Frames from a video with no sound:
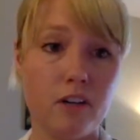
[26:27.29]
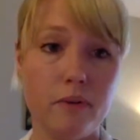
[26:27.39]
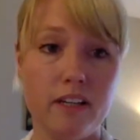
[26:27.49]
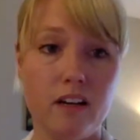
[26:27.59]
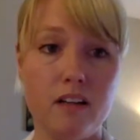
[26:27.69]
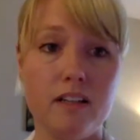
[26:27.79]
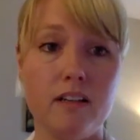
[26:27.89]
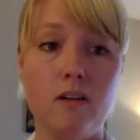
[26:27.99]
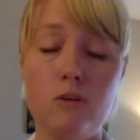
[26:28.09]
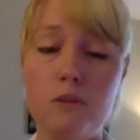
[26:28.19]
going on and a
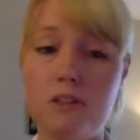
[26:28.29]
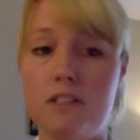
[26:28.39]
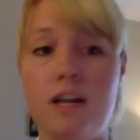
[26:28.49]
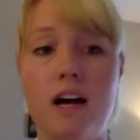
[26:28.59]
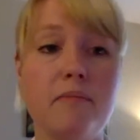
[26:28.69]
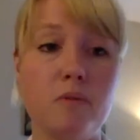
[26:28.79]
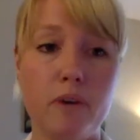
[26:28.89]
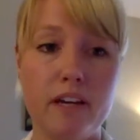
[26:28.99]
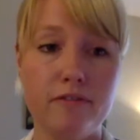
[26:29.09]
whole bunch of time away